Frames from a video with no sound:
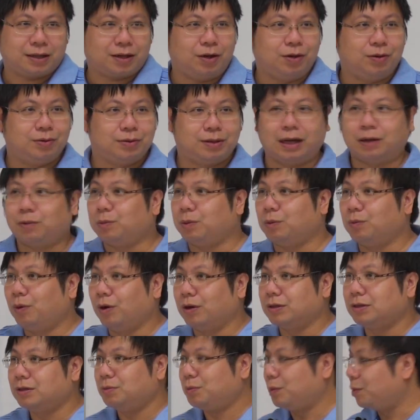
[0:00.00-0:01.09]
goal that we
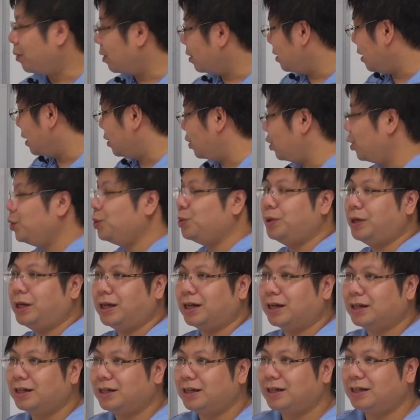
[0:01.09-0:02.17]
want. We want a 2
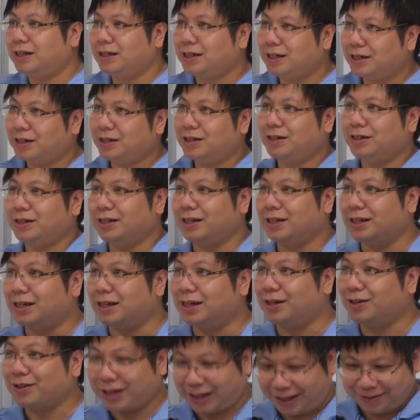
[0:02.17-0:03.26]
here.
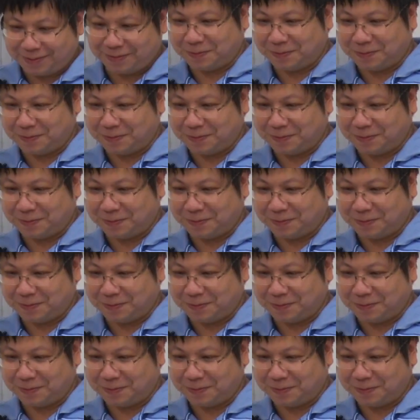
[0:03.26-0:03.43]
Okay?